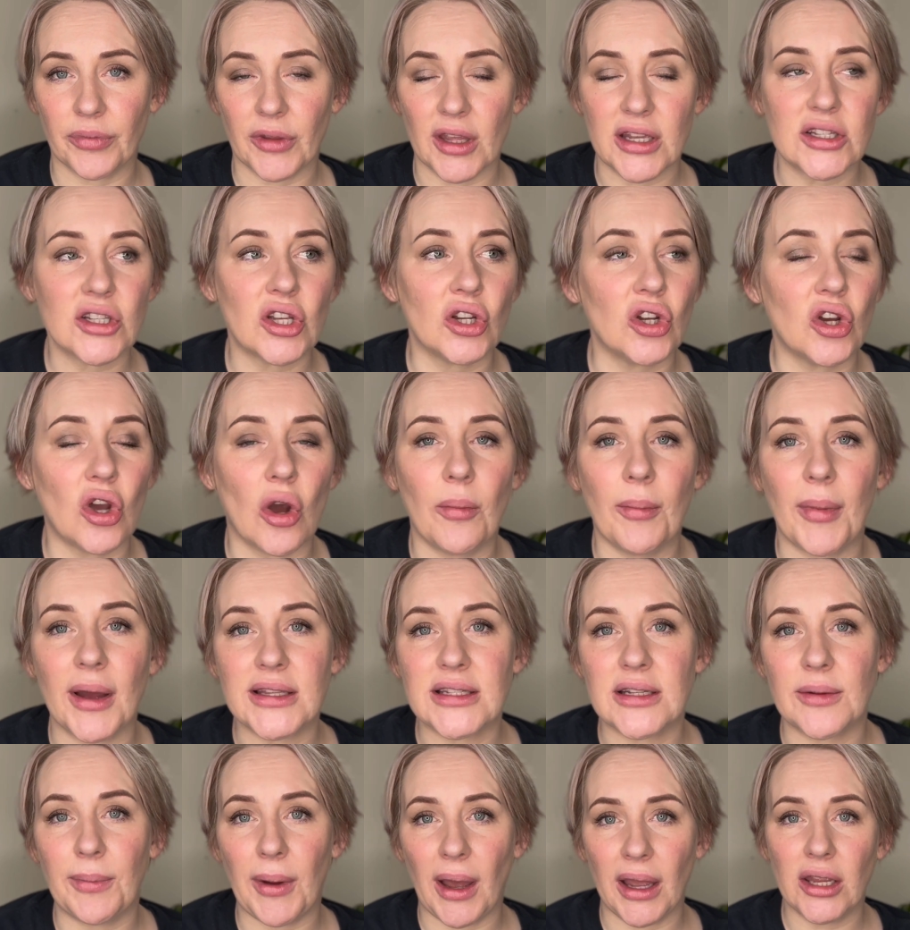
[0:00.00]
It's going to come back
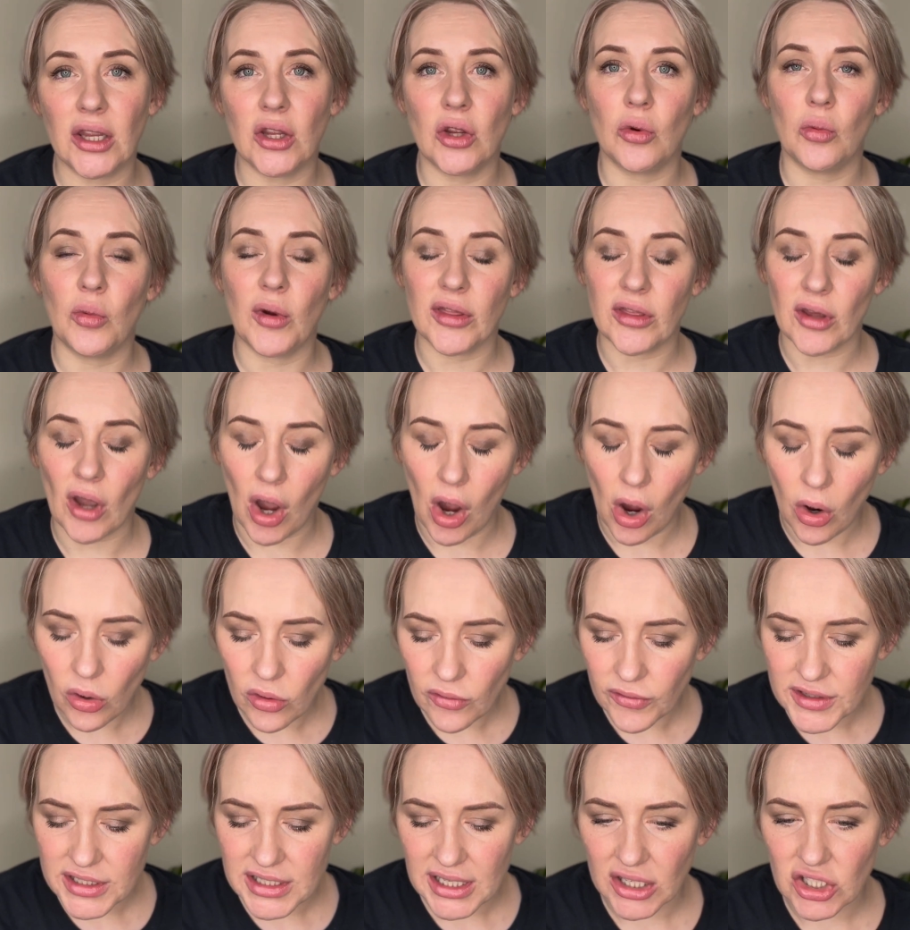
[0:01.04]
to bite you with
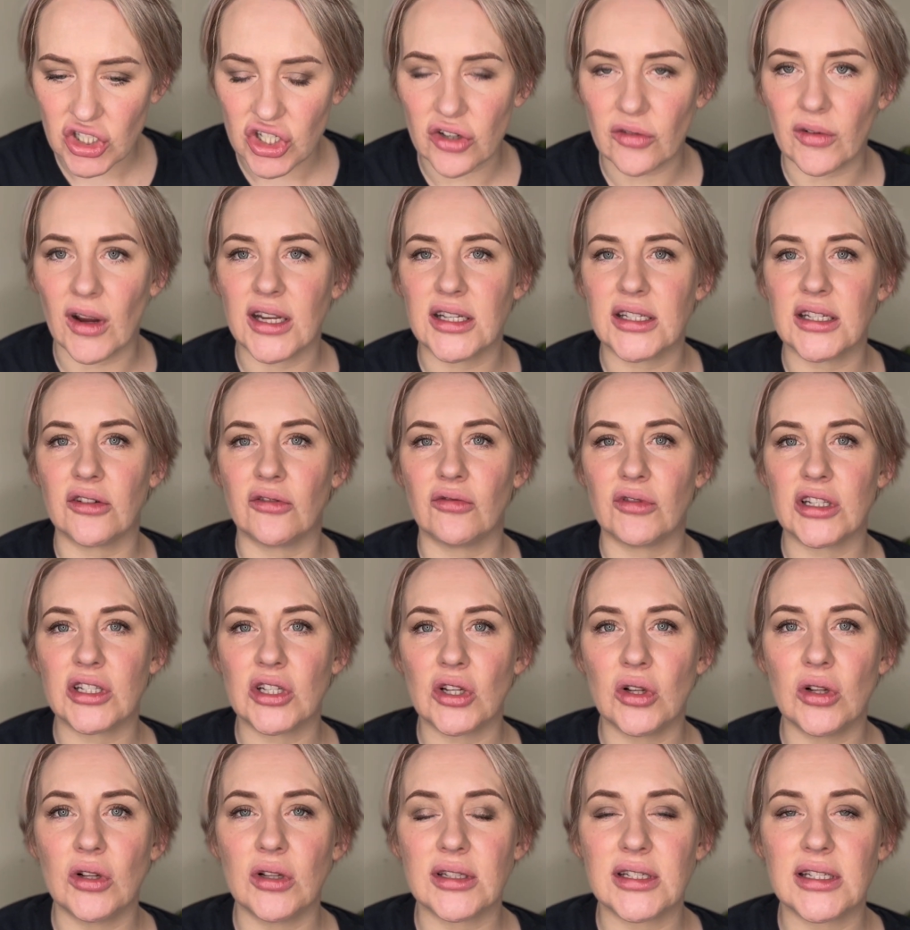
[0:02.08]
oversaturated
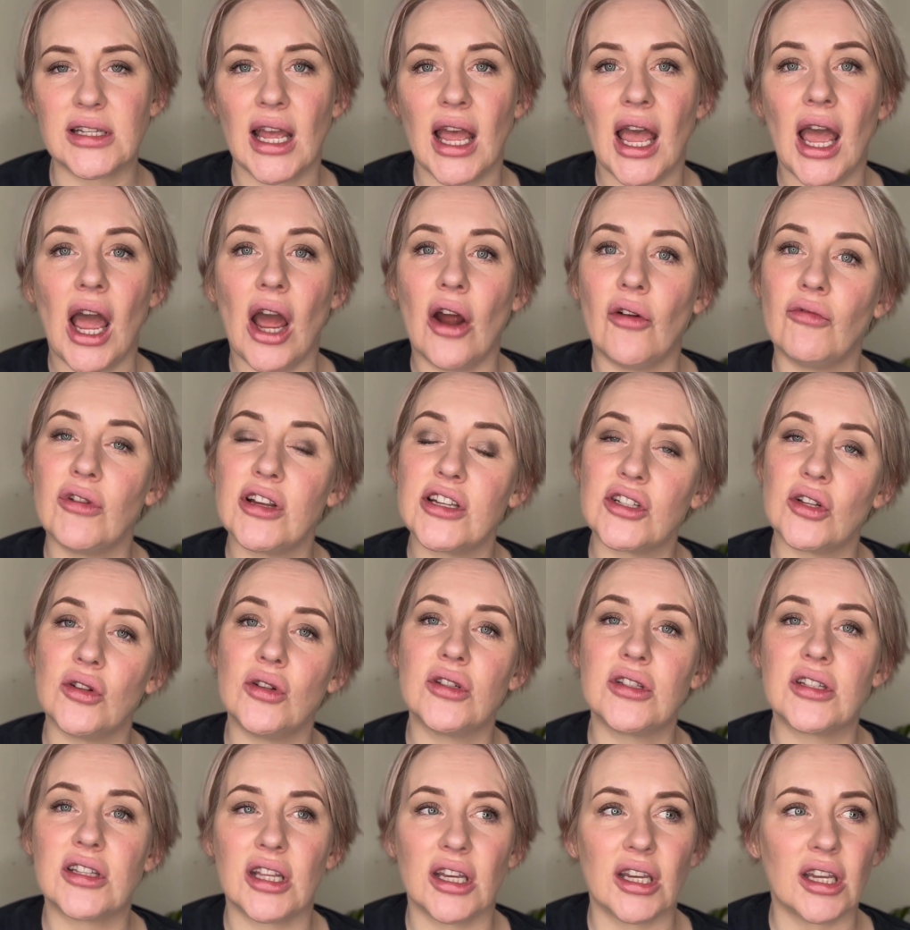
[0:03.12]
results, and
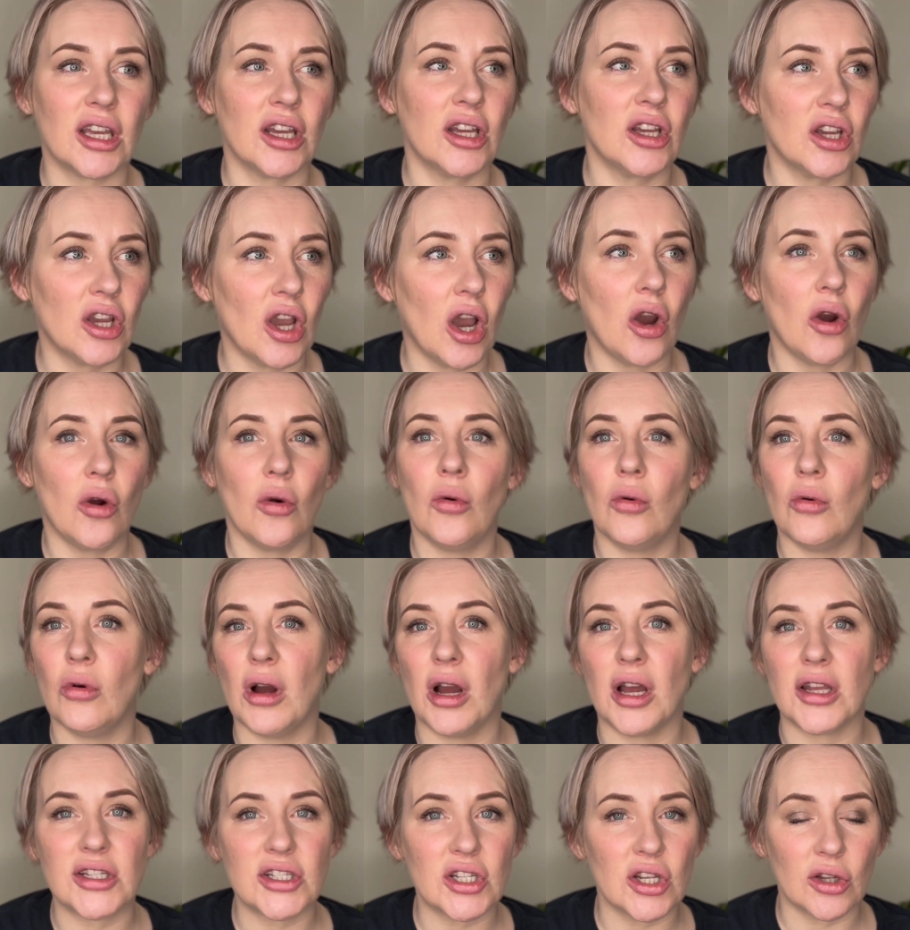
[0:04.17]
results that can go
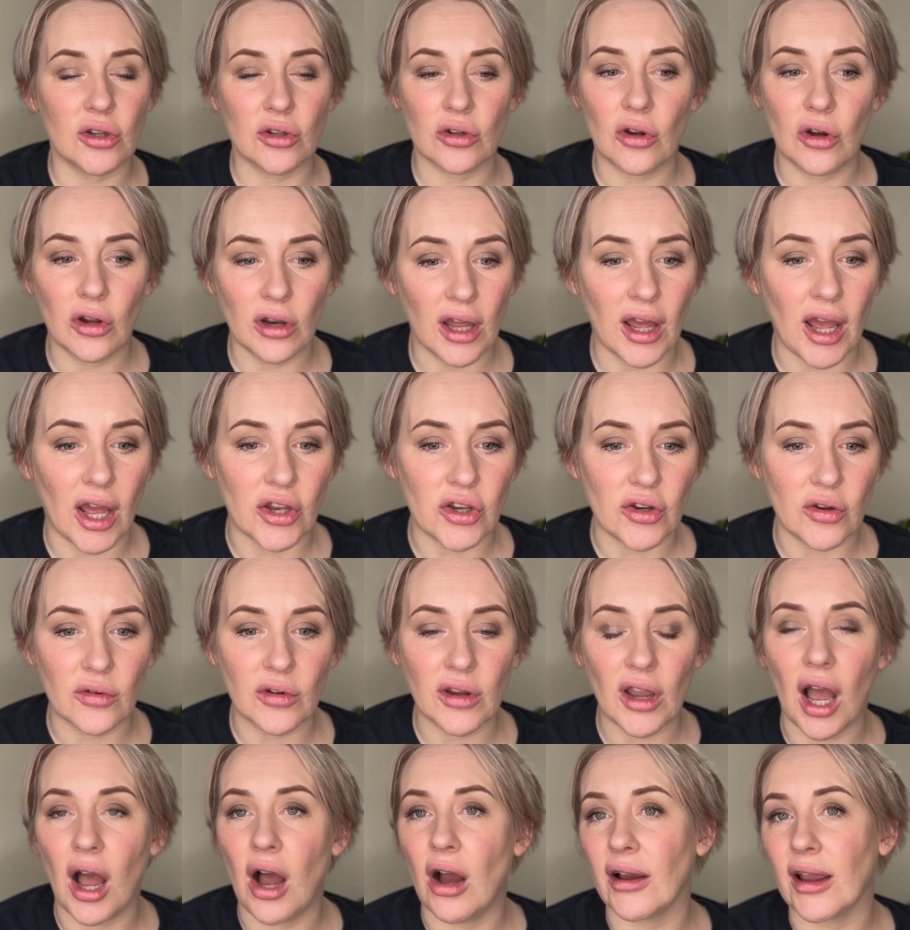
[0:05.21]
a certain colour and you
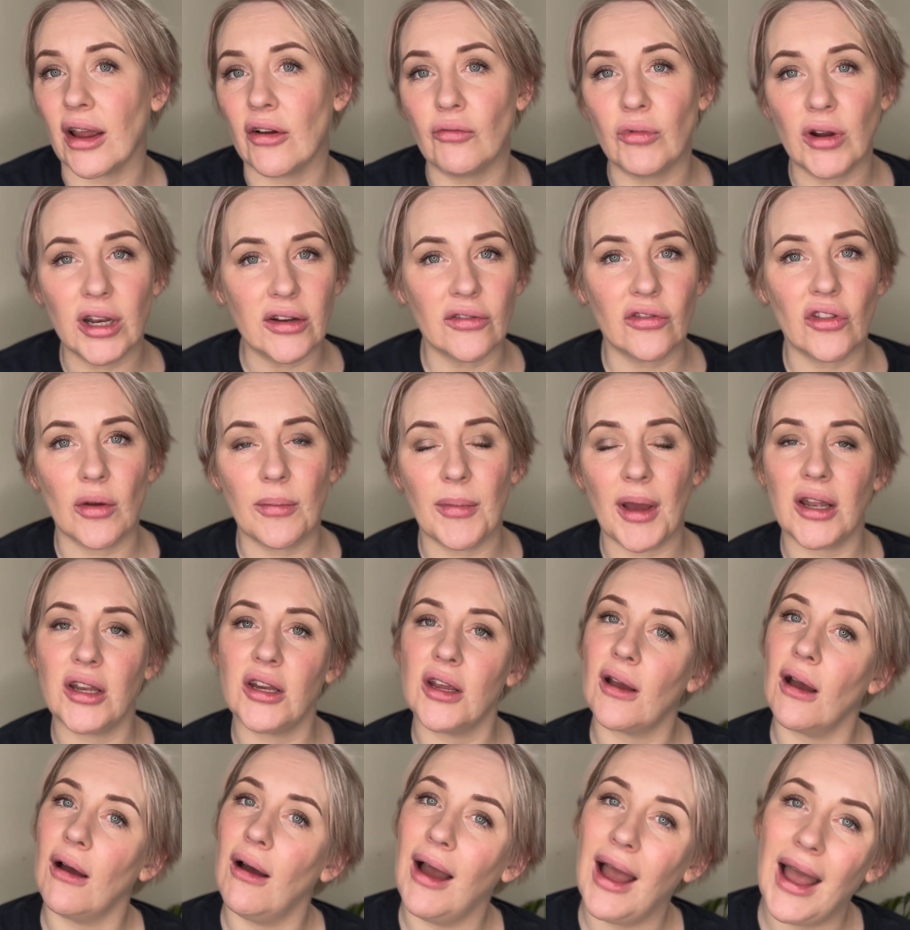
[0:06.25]
can't get rid of them, and you
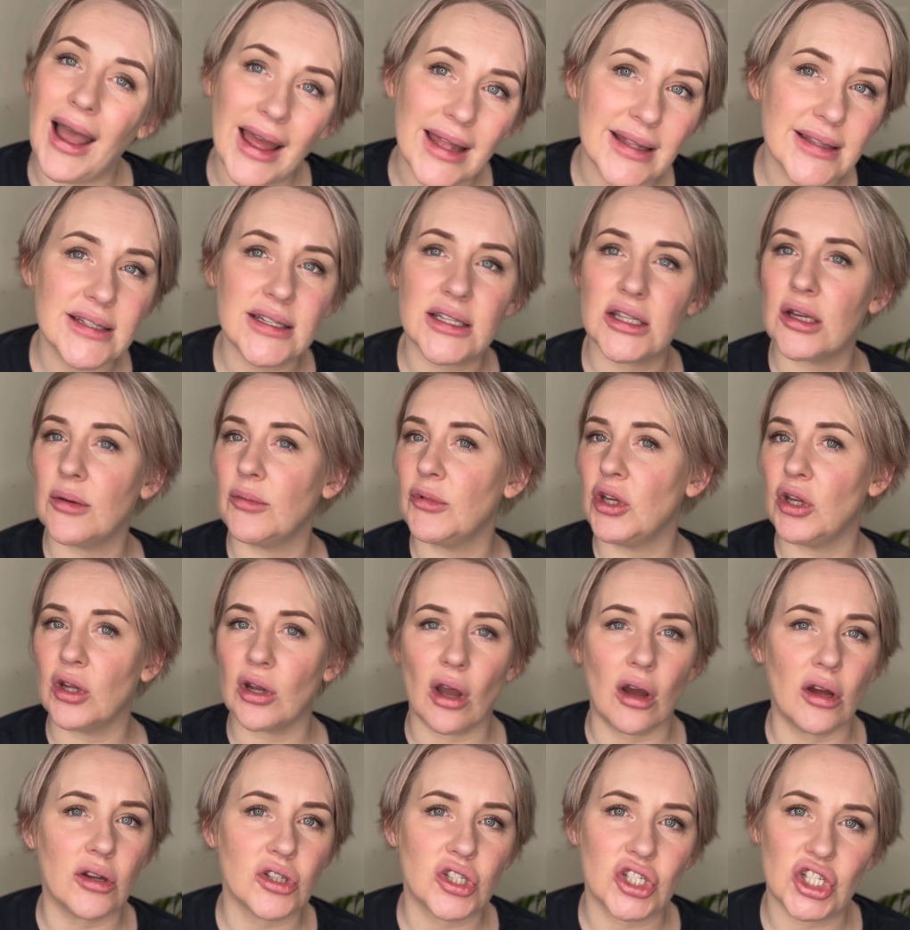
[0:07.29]
can't add to them, and you
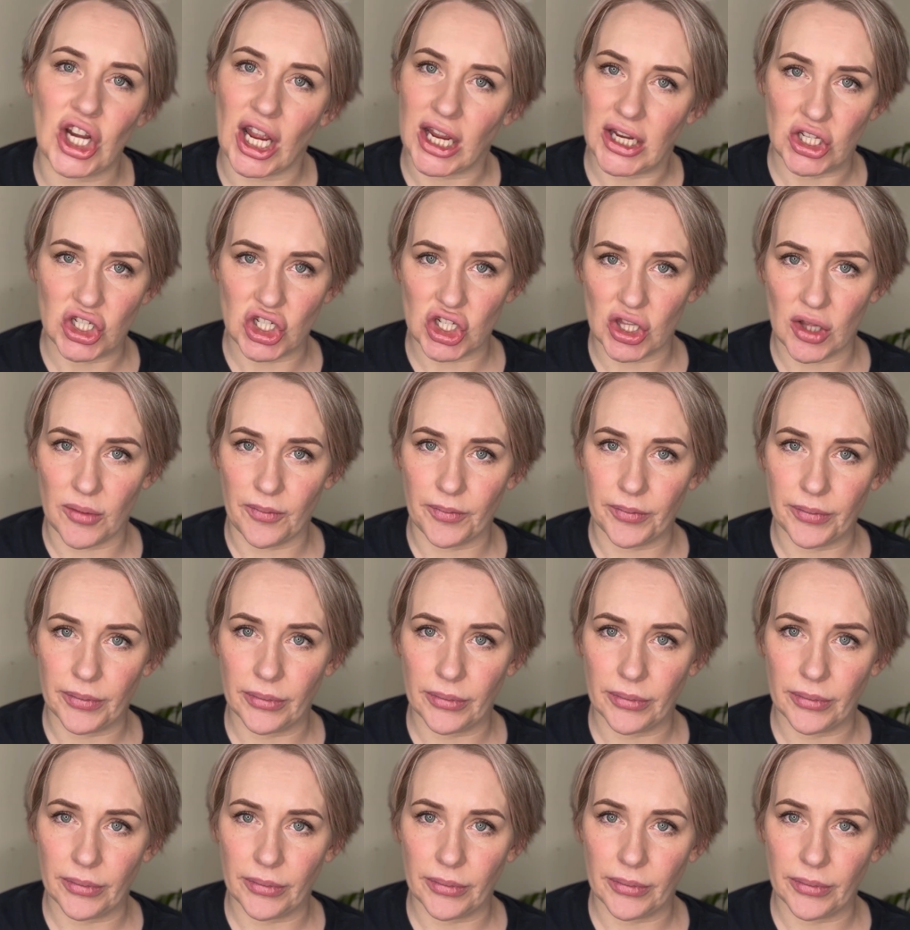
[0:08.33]
can't change them.